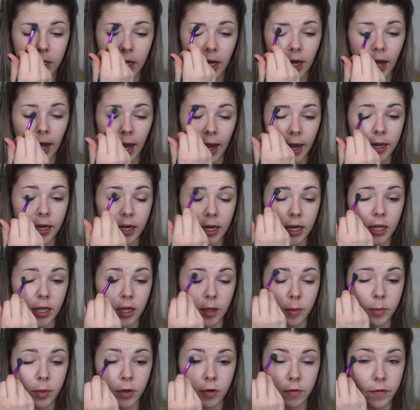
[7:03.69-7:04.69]
to hide any
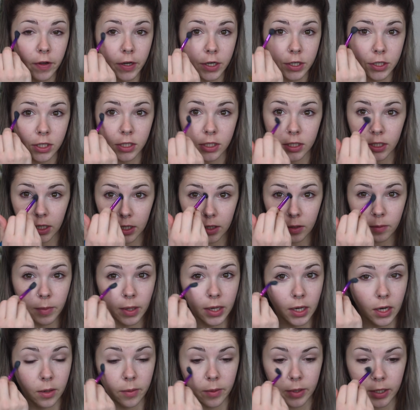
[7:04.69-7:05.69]
imperfections that you may not